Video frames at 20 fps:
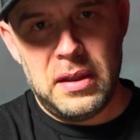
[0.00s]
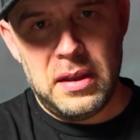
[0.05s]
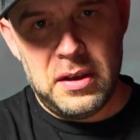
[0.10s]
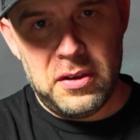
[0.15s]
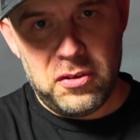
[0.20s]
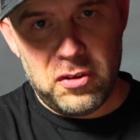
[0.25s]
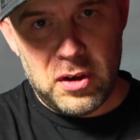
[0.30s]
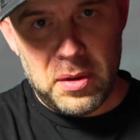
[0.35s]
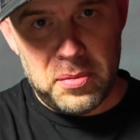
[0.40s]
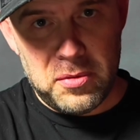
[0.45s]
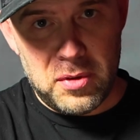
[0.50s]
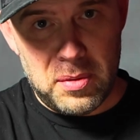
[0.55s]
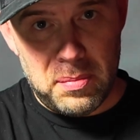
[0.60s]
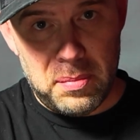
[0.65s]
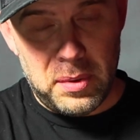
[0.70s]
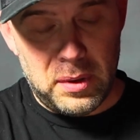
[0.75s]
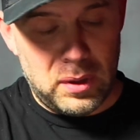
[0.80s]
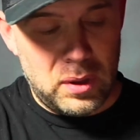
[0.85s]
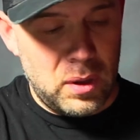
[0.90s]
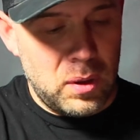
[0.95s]
the description
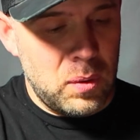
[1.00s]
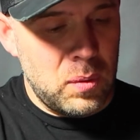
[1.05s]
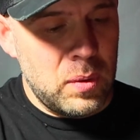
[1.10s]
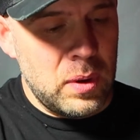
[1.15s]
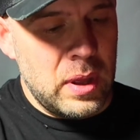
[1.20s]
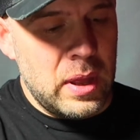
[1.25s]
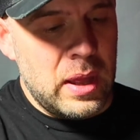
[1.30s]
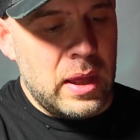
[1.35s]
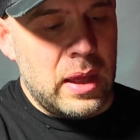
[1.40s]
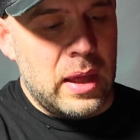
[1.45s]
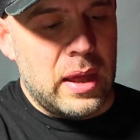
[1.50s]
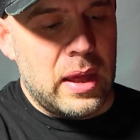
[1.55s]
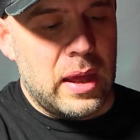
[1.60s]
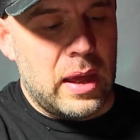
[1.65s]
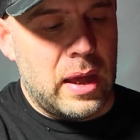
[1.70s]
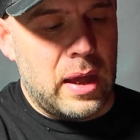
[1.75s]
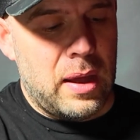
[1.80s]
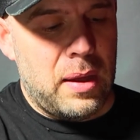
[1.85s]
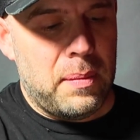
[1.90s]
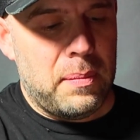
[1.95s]
below,
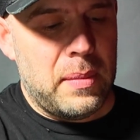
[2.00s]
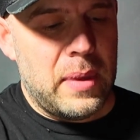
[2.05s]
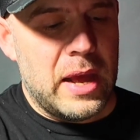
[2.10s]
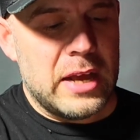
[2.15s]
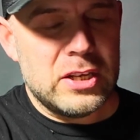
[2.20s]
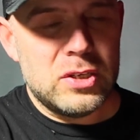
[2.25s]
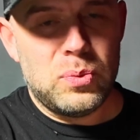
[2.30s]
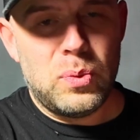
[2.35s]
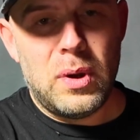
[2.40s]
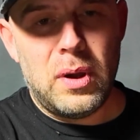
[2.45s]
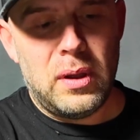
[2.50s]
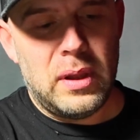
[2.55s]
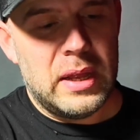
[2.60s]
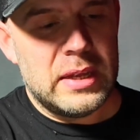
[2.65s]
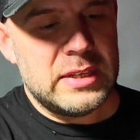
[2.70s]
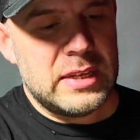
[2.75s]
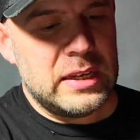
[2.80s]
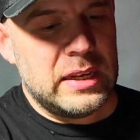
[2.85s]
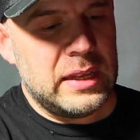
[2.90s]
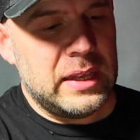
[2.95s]
as well
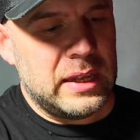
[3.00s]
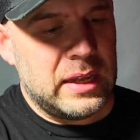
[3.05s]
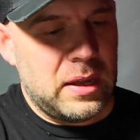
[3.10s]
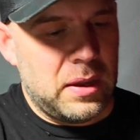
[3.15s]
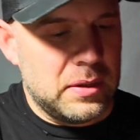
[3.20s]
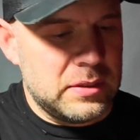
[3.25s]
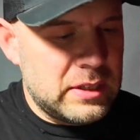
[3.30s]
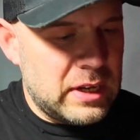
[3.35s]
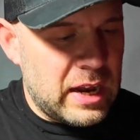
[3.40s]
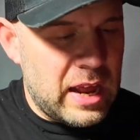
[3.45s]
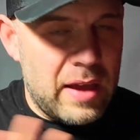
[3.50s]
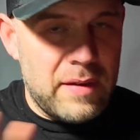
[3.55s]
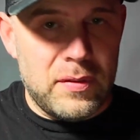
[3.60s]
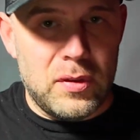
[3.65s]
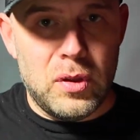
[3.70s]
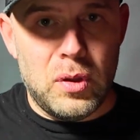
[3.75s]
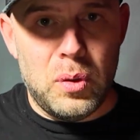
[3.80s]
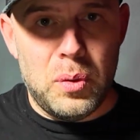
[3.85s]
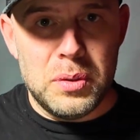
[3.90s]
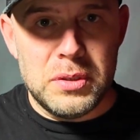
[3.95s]
as anything else that I have
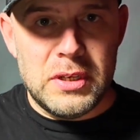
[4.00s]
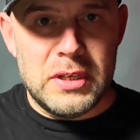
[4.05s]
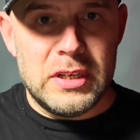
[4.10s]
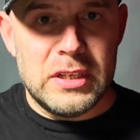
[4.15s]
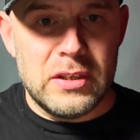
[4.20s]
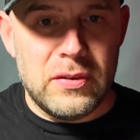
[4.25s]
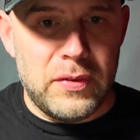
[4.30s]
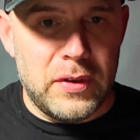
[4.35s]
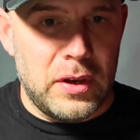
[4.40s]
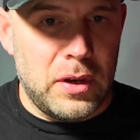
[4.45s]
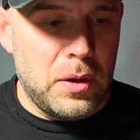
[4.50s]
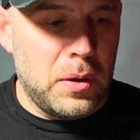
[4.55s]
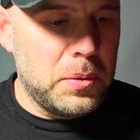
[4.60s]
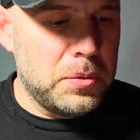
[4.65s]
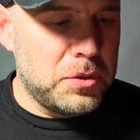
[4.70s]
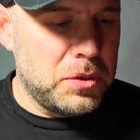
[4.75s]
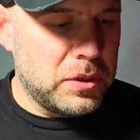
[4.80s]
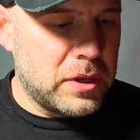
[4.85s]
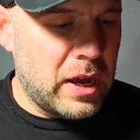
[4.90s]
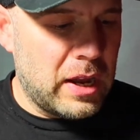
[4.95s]
used in this video
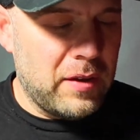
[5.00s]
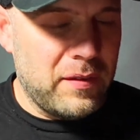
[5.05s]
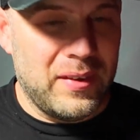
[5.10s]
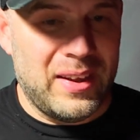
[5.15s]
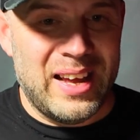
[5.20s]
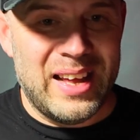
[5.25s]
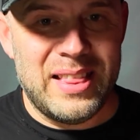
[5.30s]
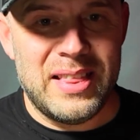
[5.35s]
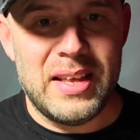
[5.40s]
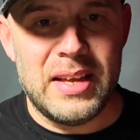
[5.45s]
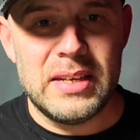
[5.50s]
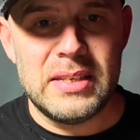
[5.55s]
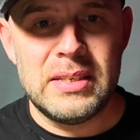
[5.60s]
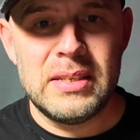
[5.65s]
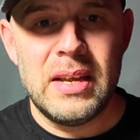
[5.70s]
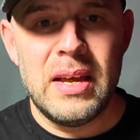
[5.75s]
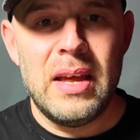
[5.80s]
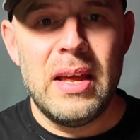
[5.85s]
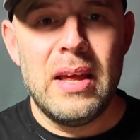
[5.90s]
to kind of get this